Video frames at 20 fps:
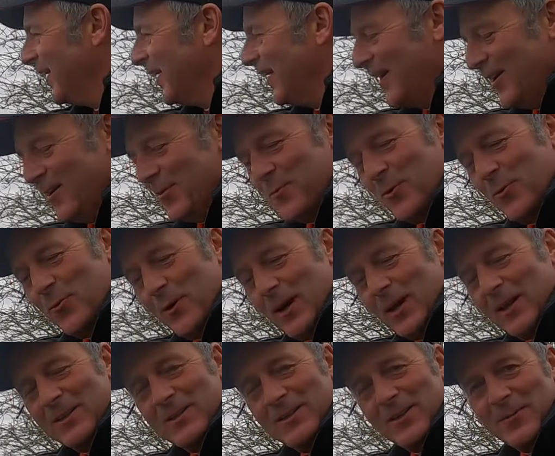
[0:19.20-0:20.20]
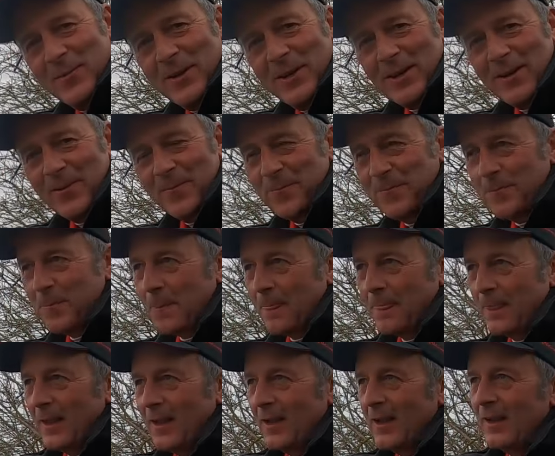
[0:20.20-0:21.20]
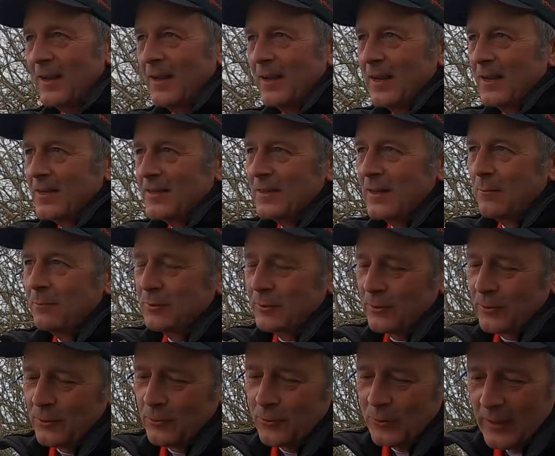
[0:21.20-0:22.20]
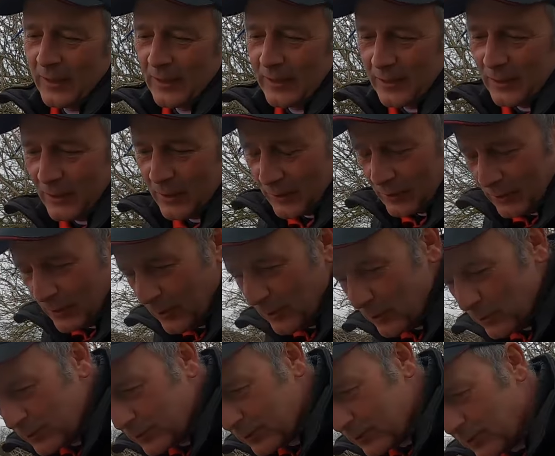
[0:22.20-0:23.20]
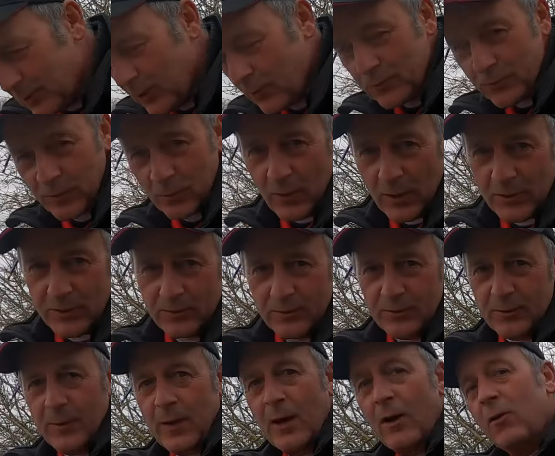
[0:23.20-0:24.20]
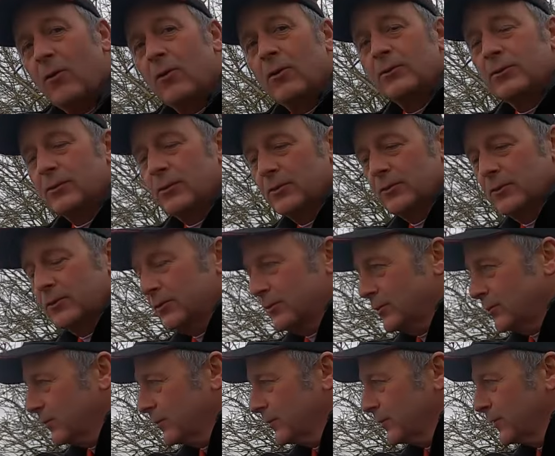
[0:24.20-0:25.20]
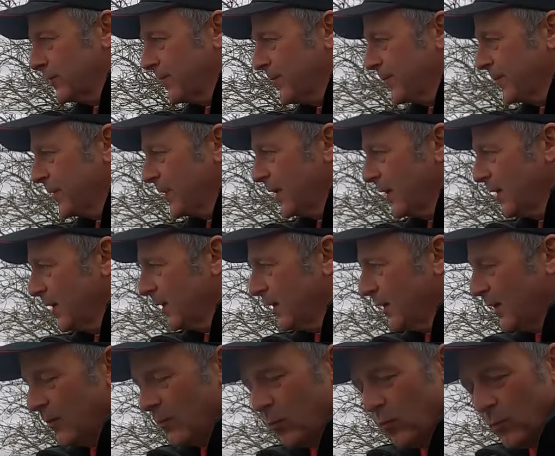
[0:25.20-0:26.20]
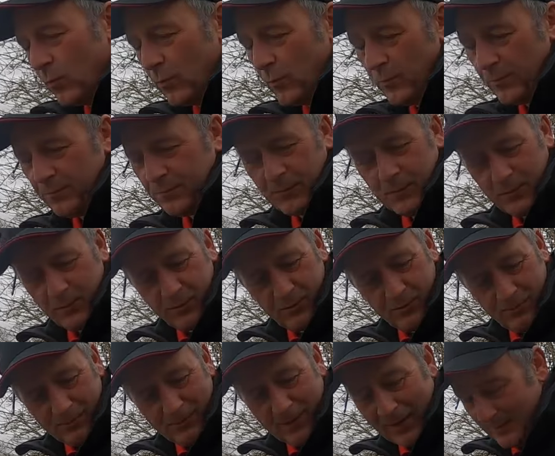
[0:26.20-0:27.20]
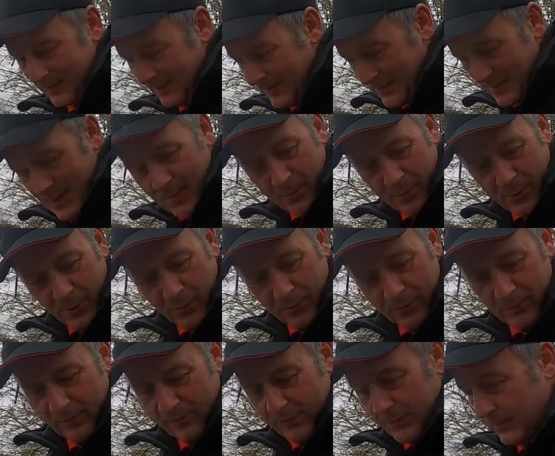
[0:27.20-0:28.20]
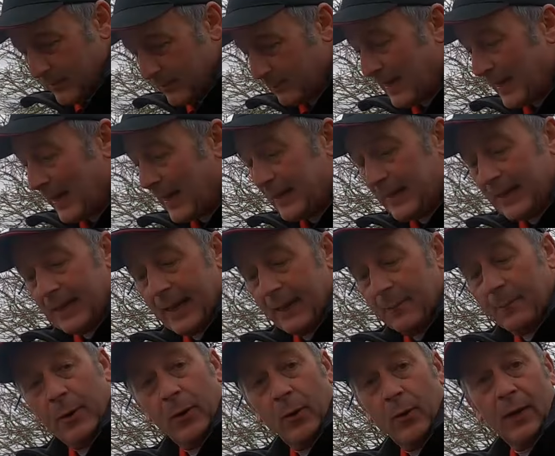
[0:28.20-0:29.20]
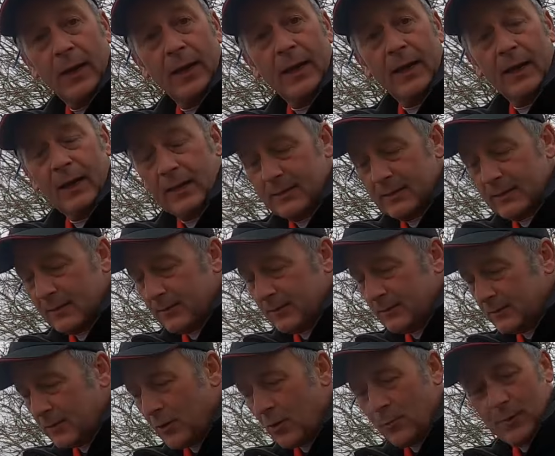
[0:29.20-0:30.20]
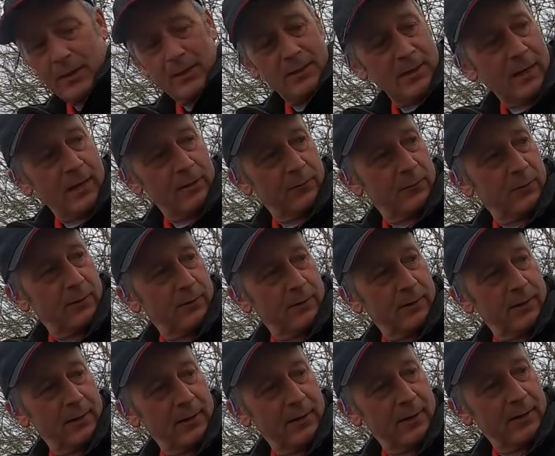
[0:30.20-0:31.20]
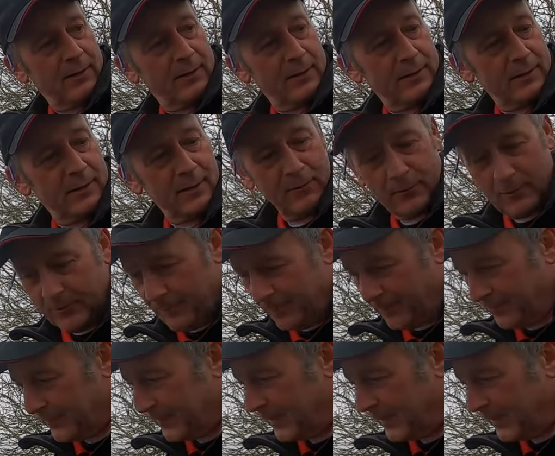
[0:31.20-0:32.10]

But whilst I'm here, I get asked absolutely loads and loads of questions about all sorts of stuff. Such landing net pole, my landing net pole, I get asked so many times, what the hell is that one?